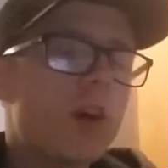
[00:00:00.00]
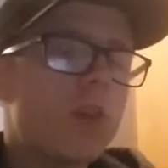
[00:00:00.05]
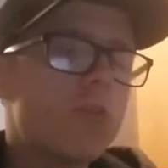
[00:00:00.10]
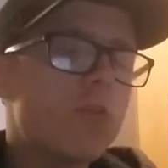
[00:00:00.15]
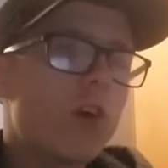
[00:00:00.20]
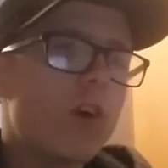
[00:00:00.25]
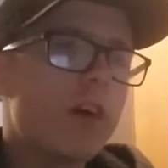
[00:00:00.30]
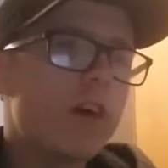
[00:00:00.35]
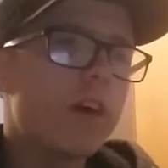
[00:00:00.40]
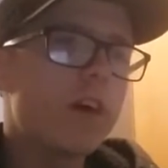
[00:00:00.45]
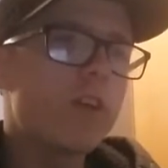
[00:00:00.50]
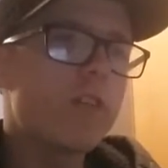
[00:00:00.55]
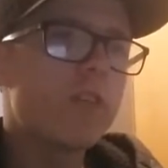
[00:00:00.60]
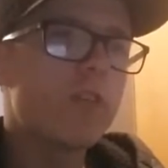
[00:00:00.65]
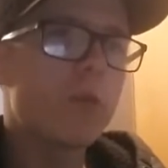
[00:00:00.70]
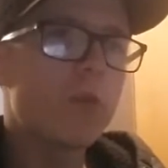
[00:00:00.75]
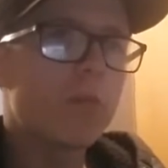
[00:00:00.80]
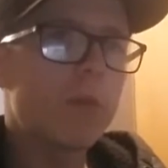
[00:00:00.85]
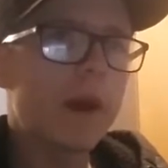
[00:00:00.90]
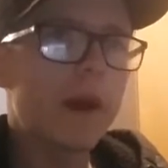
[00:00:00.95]

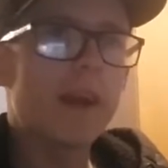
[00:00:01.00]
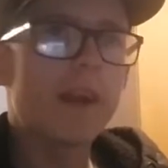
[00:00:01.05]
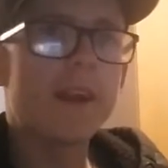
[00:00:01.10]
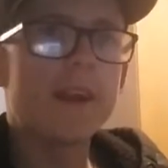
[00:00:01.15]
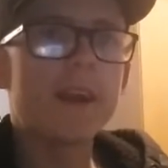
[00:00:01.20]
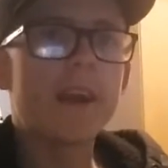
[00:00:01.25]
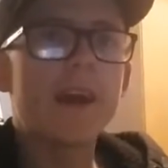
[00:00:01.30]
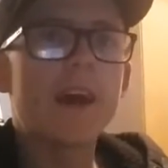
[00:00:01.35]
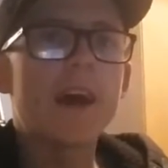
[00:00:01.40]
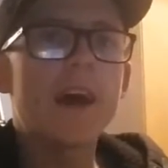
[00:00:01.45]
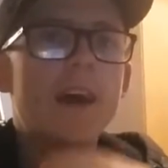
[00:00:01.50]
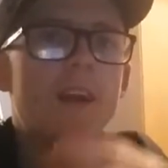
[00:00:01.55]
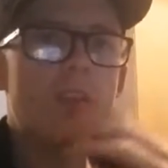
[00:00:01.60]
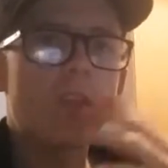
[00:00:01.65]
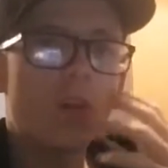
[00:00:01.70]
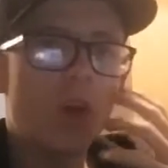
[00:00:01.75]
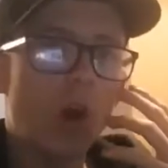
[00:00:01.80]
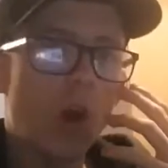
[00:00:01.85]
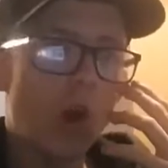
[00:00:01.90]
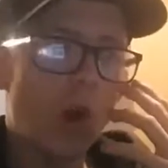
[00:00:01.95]
arrived back
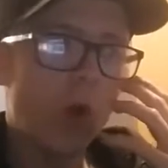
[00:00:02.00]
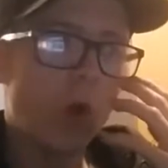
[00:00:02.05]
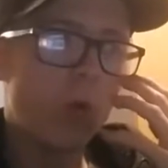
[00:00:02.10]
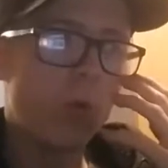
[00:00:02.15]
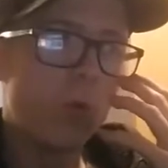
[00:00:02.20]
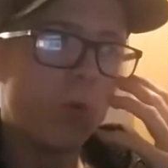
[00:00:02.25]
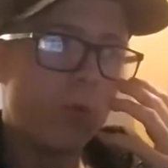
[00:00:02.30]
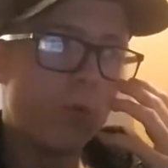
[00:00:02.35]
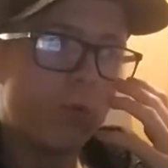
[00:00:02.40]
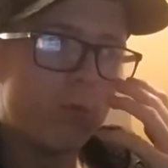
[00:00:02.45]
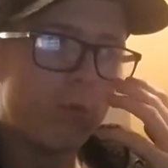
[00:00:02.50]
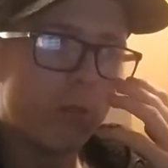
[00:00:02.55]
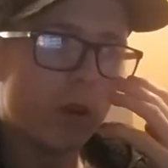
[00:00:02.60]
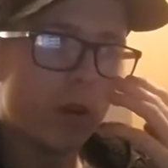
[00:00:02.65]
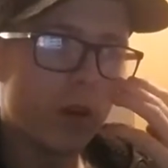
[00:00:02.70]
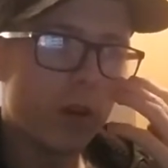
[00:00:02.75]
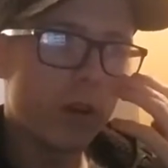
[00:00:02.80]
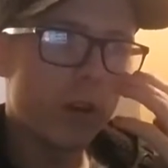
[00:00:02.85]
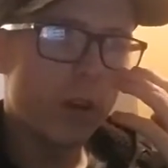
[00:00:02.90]
at home.